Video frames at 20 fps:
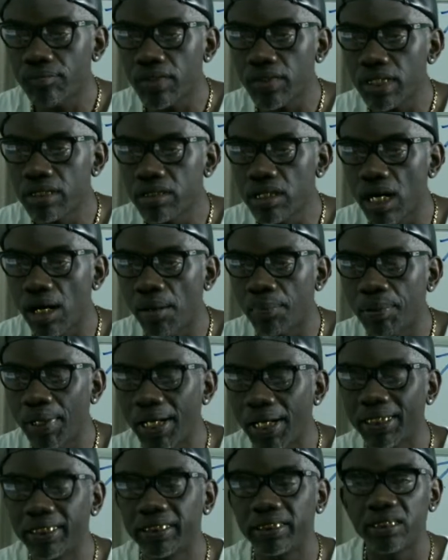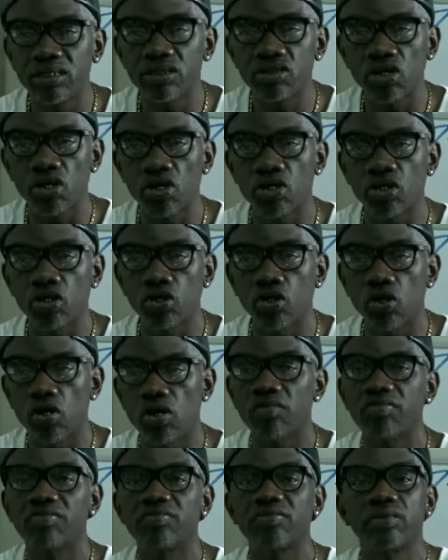So I'll probably just turn it
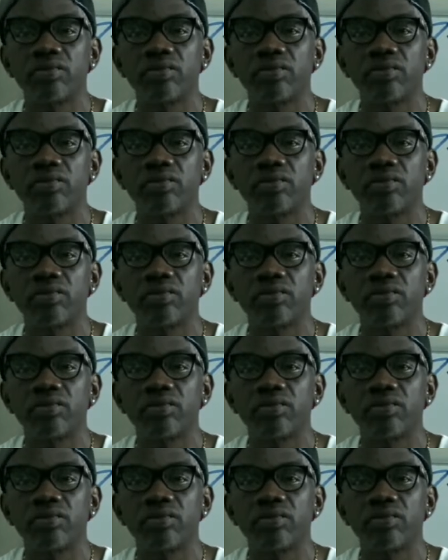off